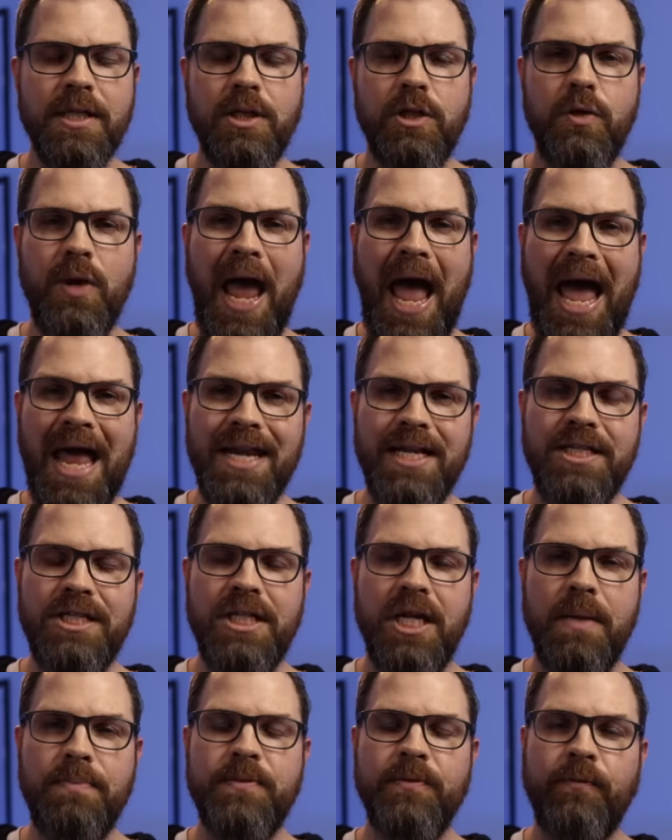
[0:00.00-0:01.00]
include added
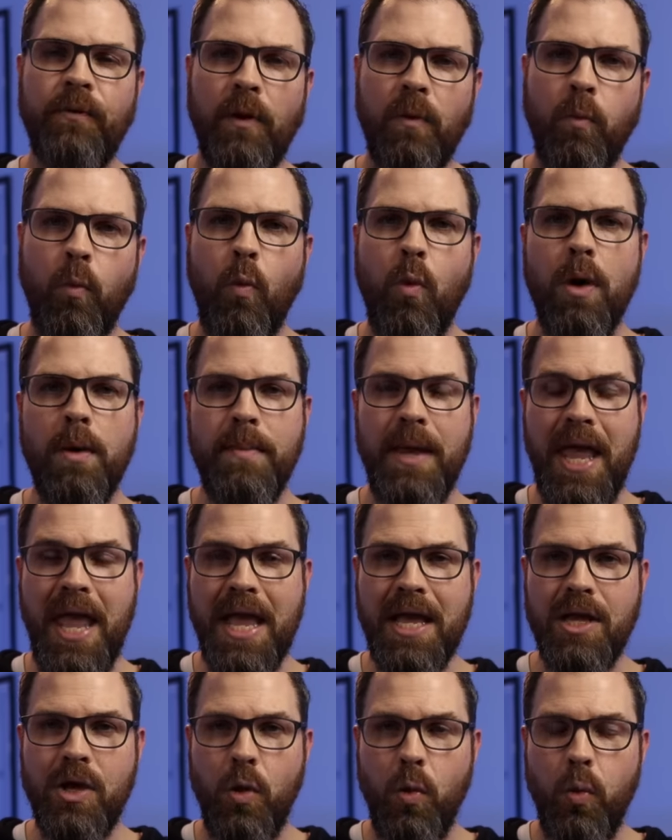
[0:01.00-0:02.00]
chips for warm
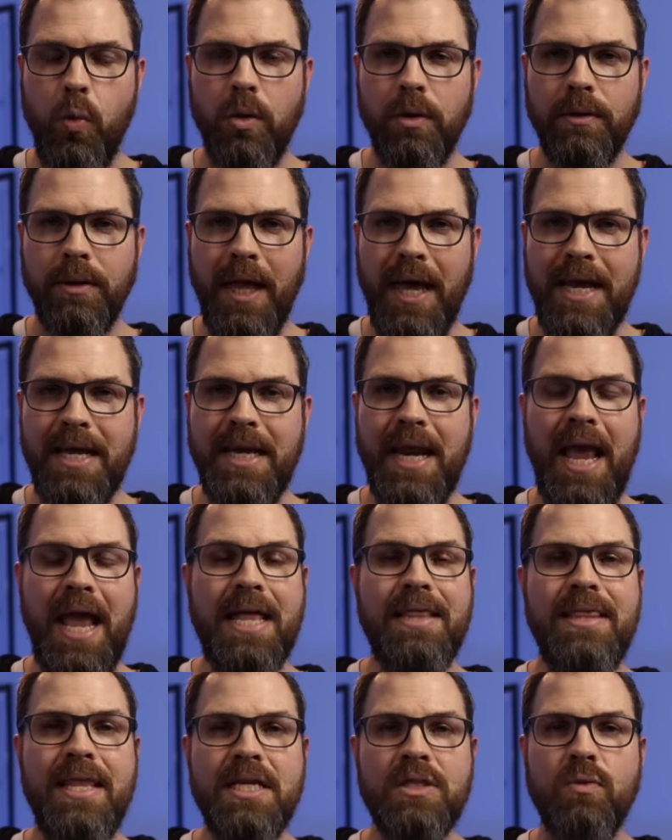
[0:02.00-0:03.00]
and cool light,
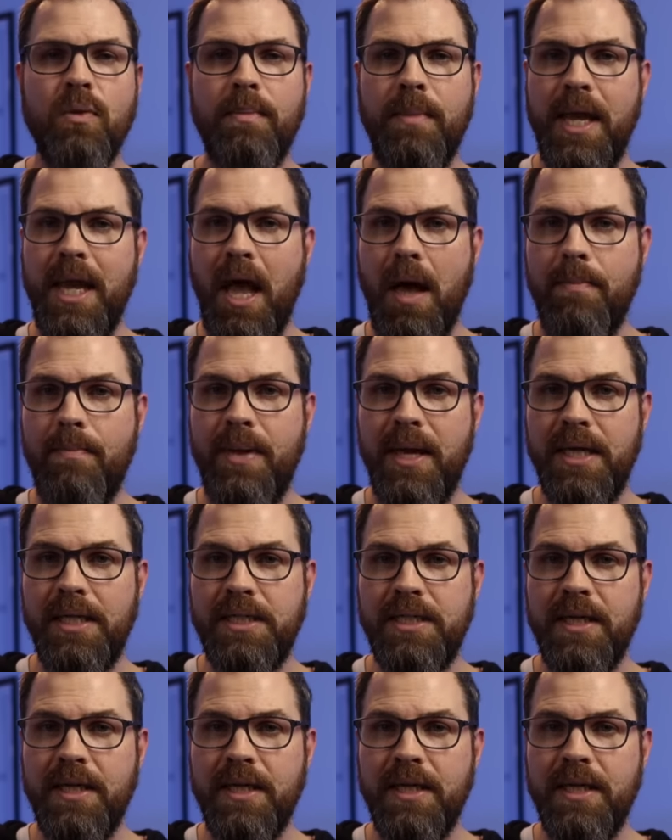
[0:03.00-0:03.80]
and this will make a big